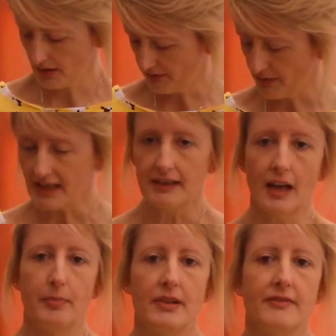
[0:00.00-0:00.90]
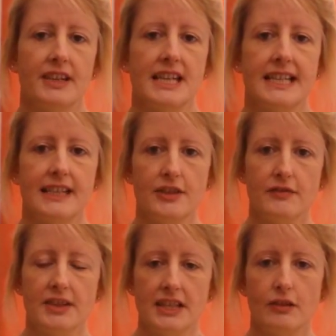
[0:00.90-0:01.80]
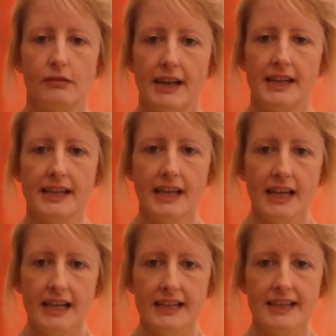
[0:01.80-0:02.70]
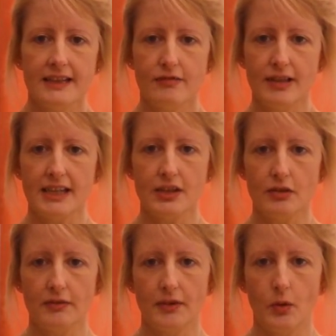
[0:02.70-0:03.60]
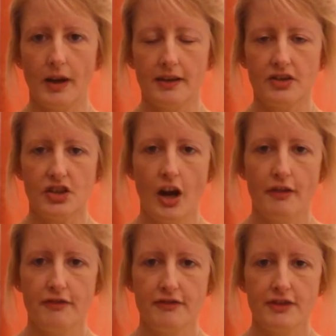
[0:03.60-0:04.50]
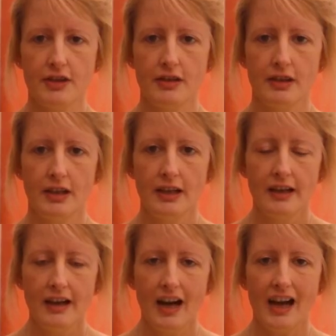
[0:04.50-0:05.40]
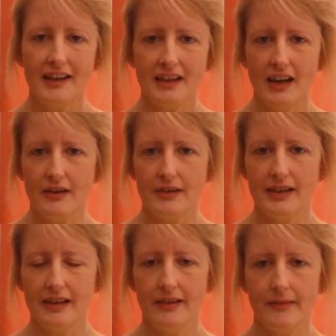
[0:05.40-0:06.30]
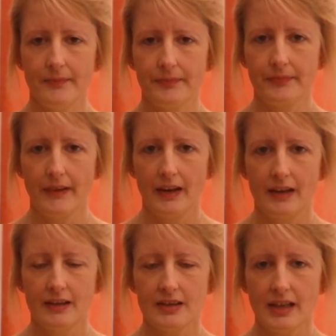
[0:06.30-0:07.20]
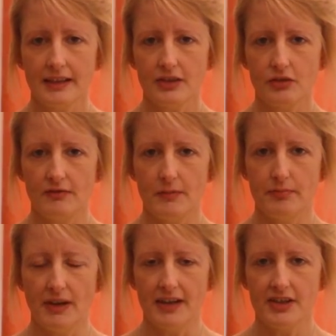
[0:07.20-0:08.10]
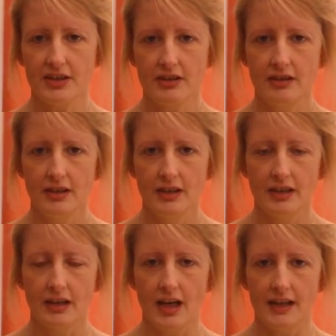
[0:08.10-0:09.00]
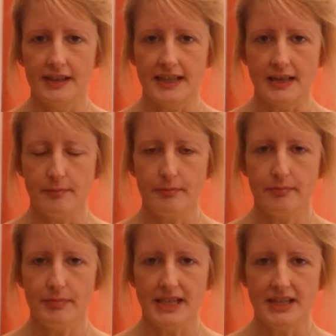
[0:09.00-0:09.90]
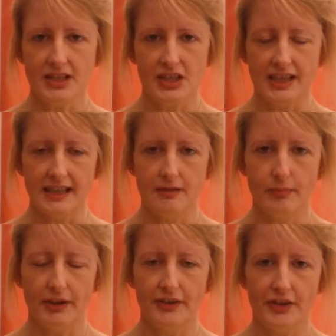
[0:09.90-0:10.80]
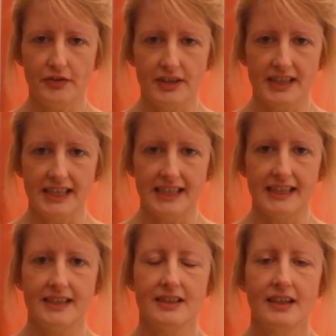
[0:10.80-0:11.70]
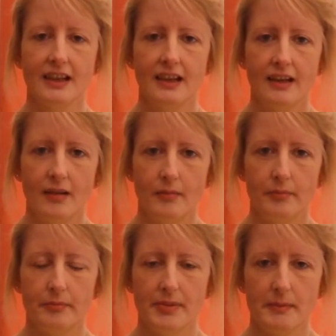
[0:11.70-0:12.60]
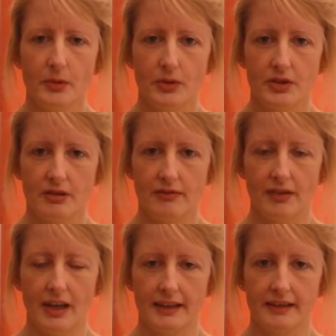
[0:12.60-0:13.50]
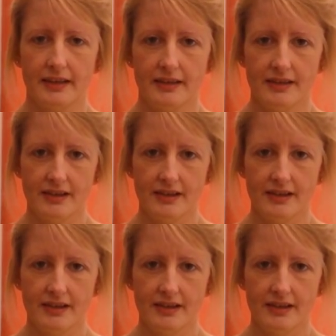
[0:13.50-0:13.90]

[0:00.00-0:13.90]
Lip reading: So I've made a couple of these, as you've seen already. This is really sort of quite a soft, I don't know, it's like a sort of a brushed cottony peach skin, but I don't think it is. A bit more sort of like